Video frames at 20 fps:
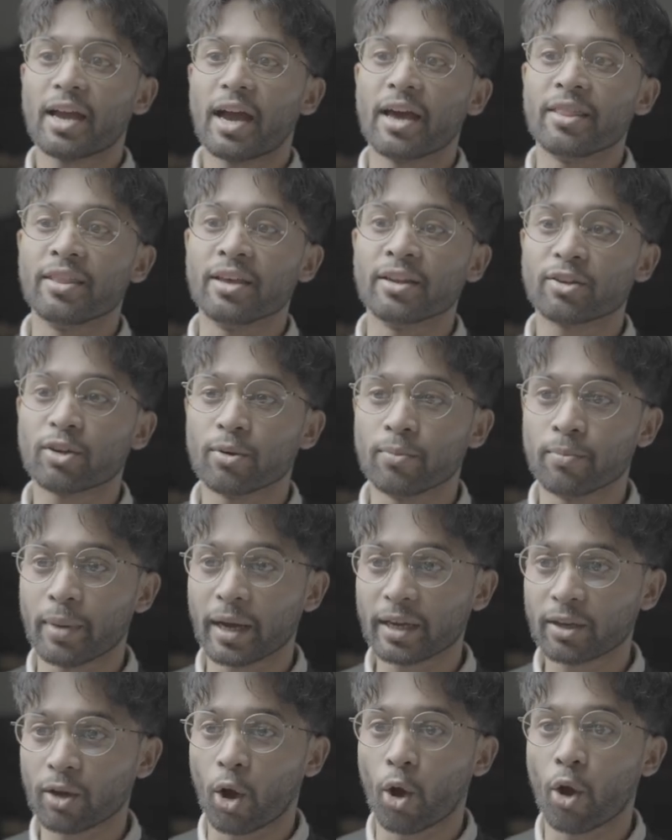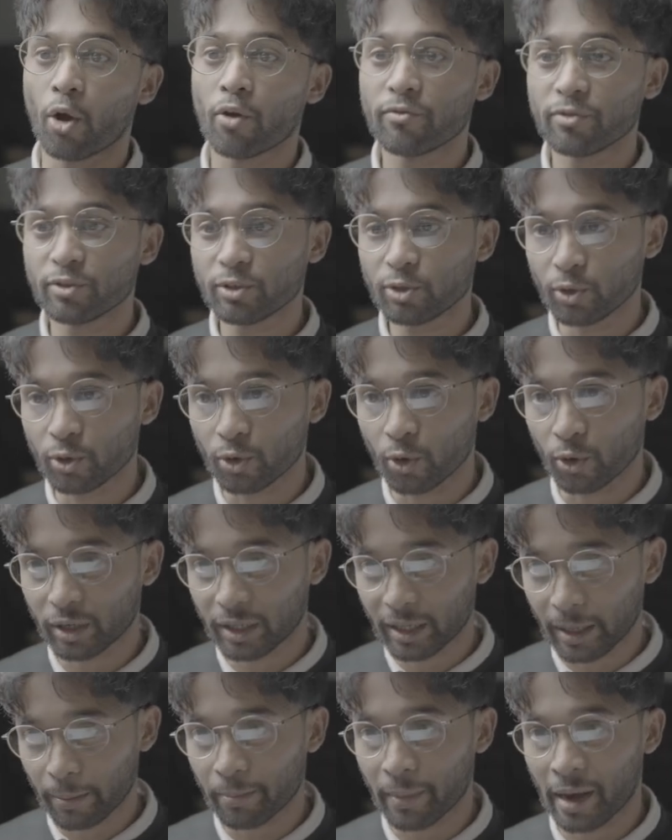and then come back over to your
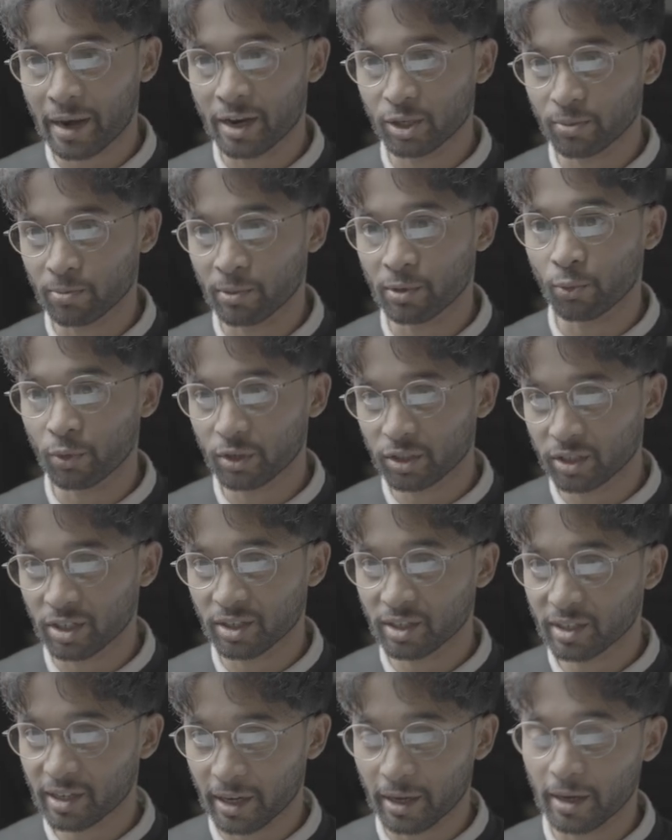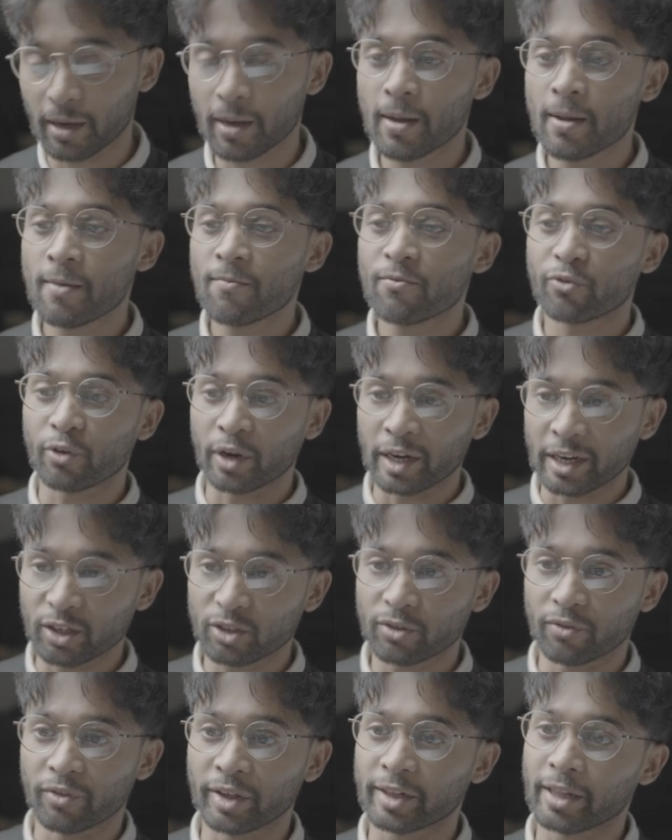clip management, which is here for
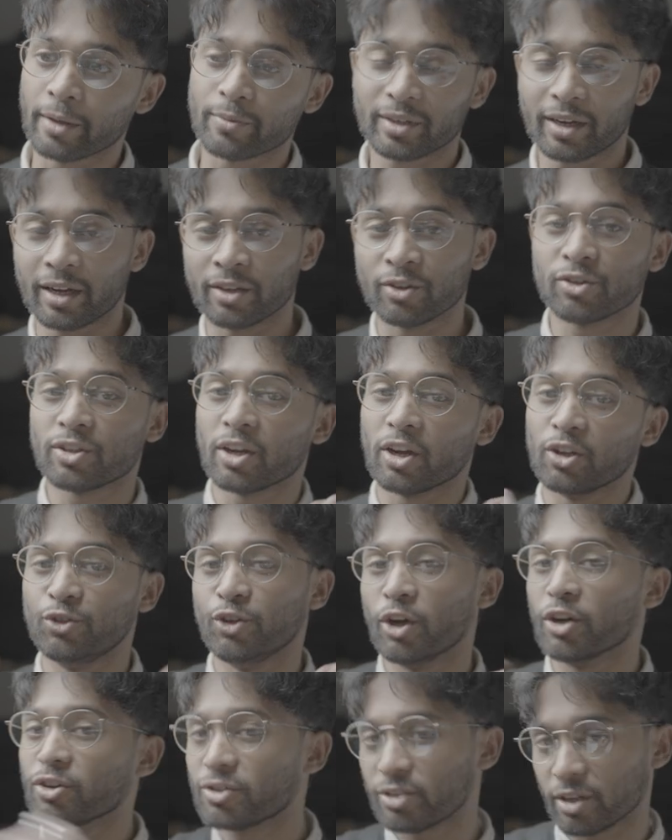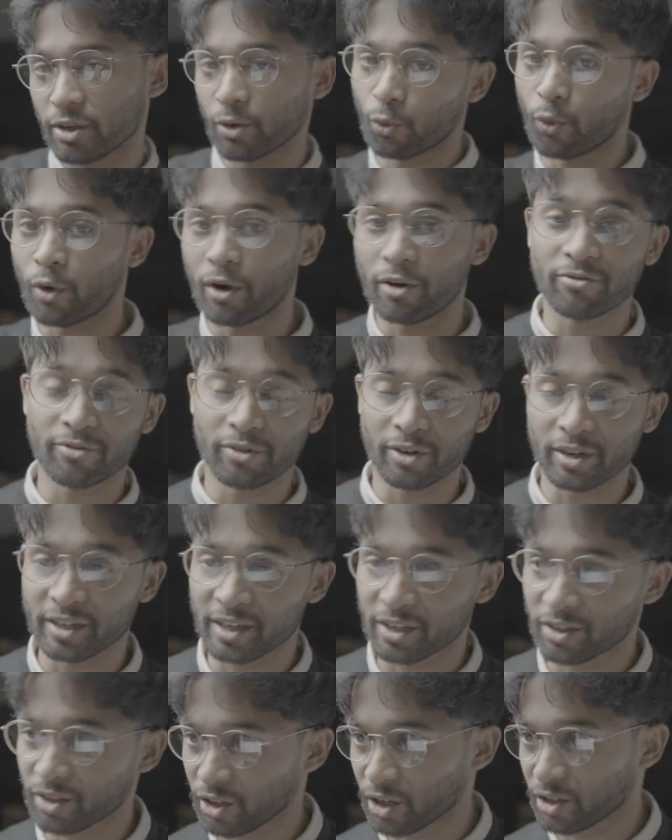each of the clips, and just adjust it wherever it
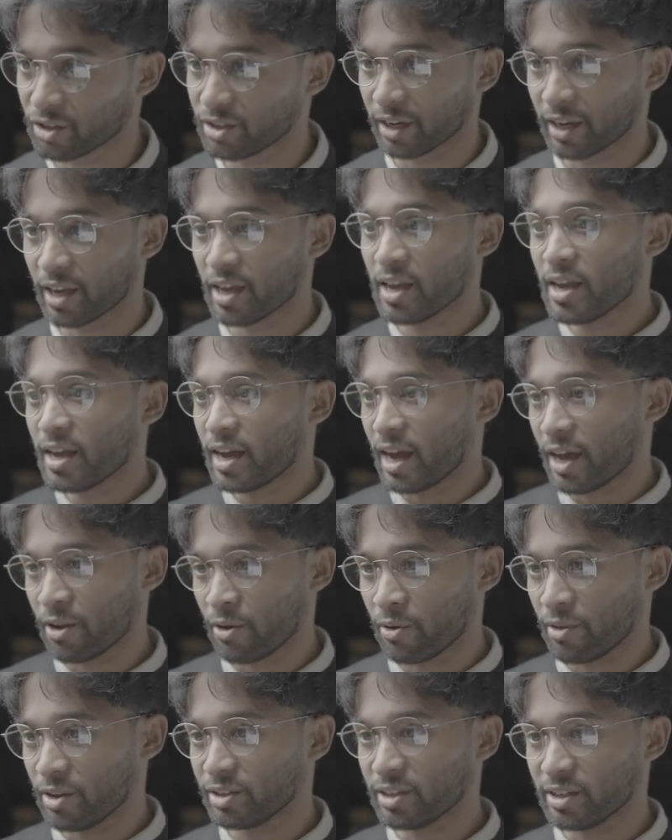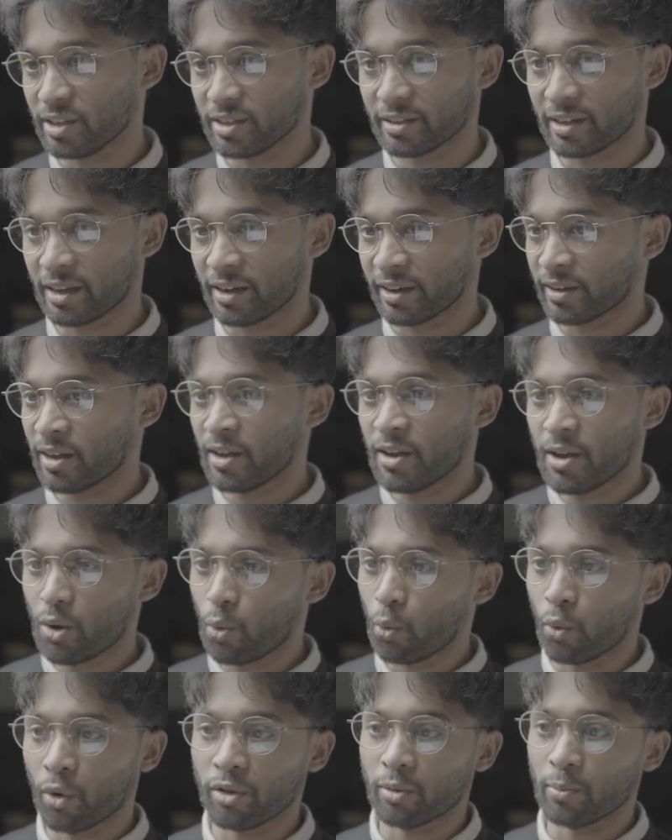needs adjusting. I know this is like
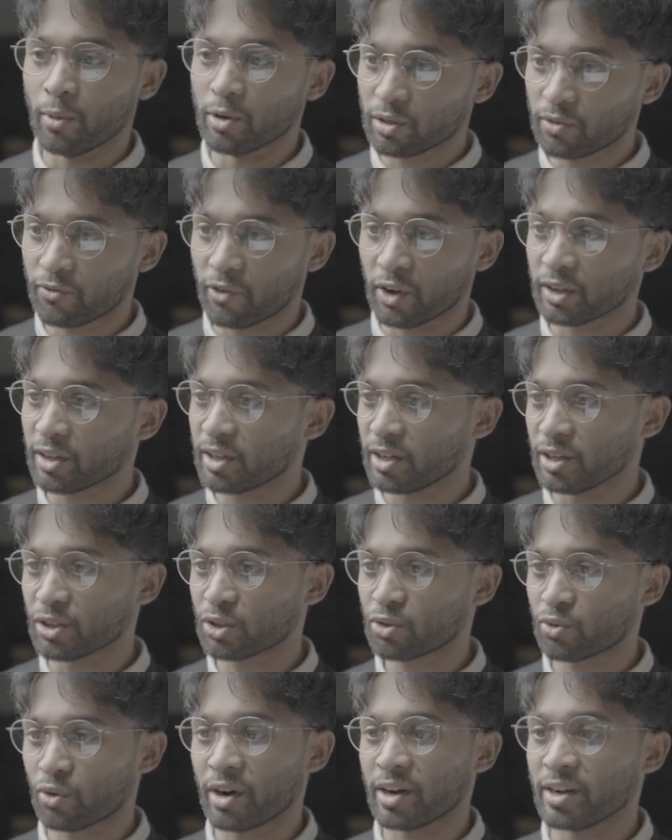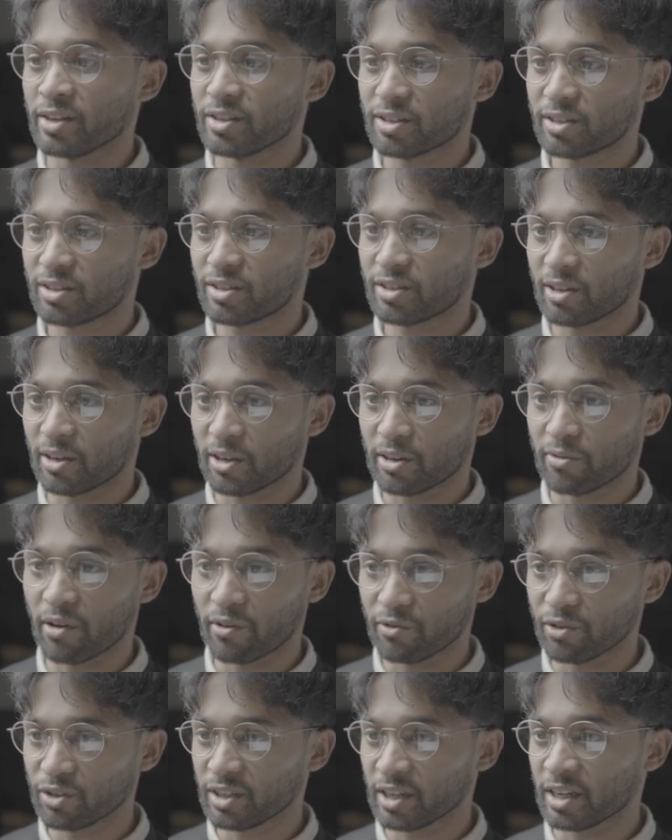one of the most funkiest grades you've
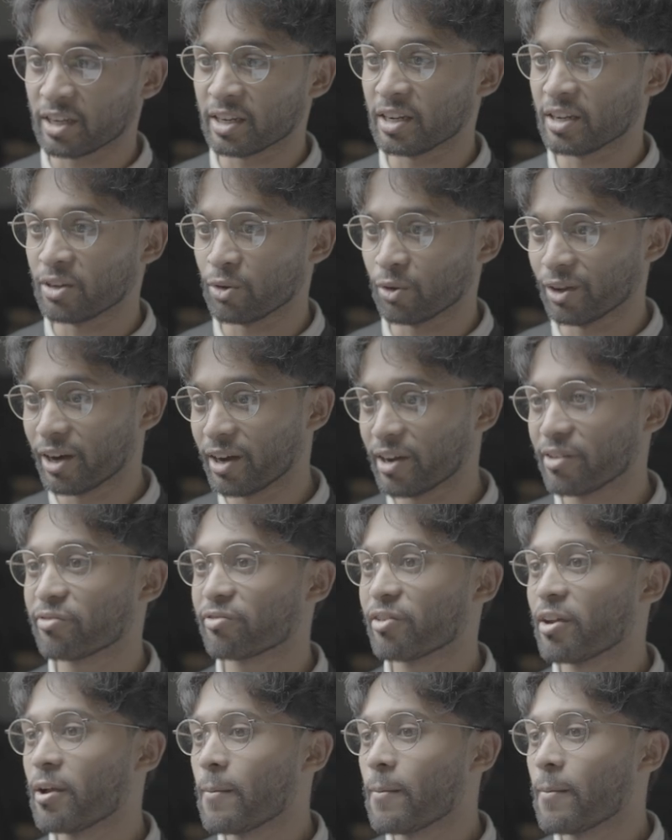ever seen in your life,